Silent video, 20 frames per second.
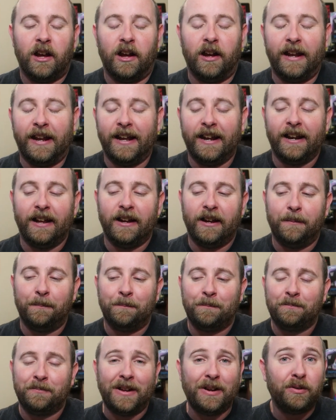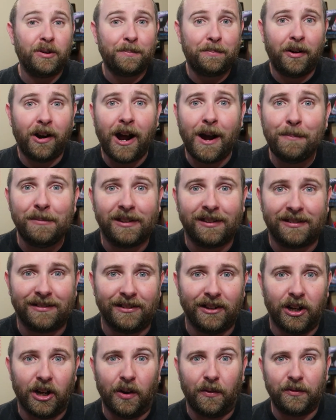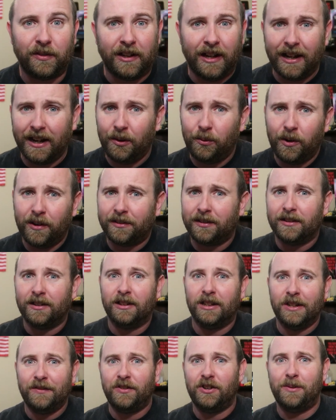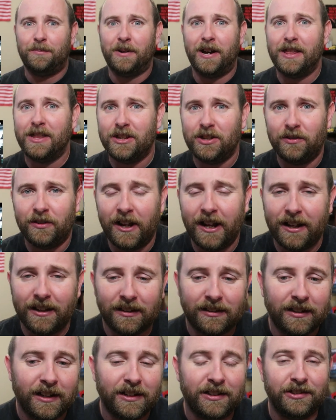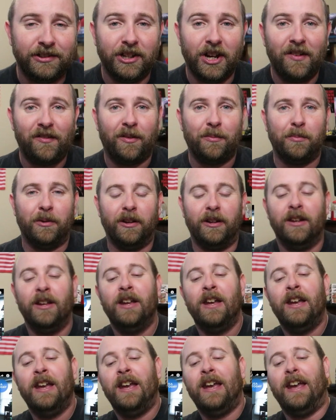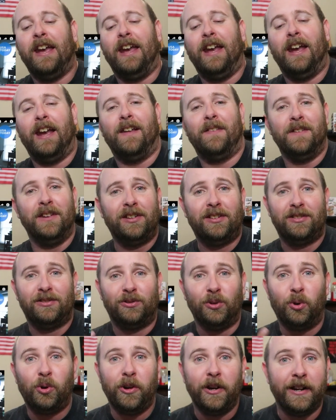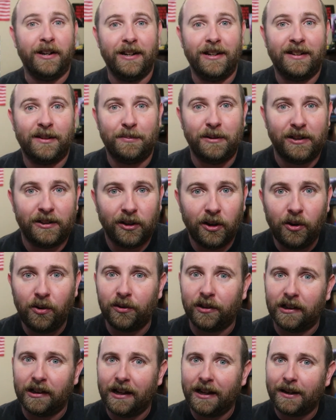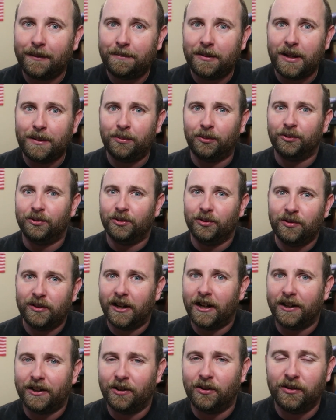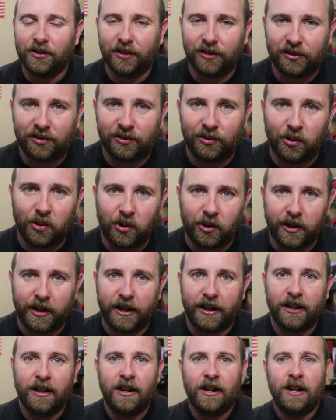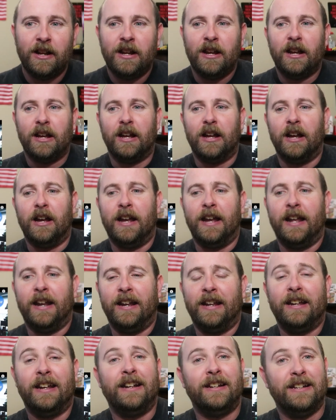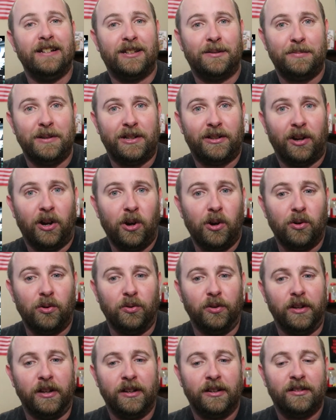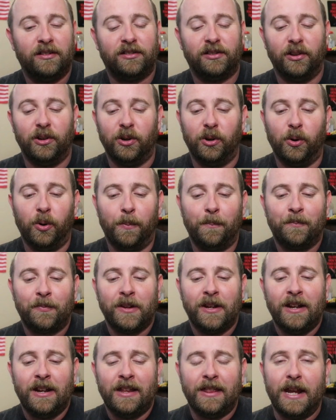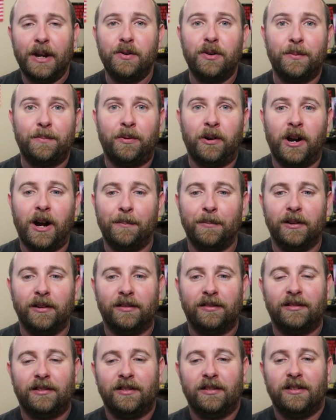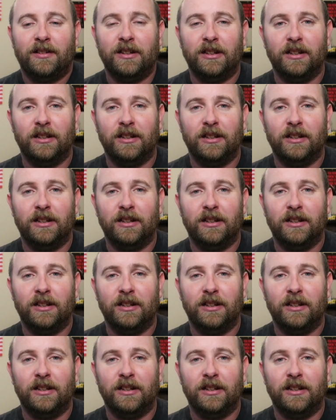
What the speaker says: And they were promise stuffed, and it wasn't delivered by the United States government. And this story needs to be told. A lot of people do not know this story, and it needs to be told. So they were promised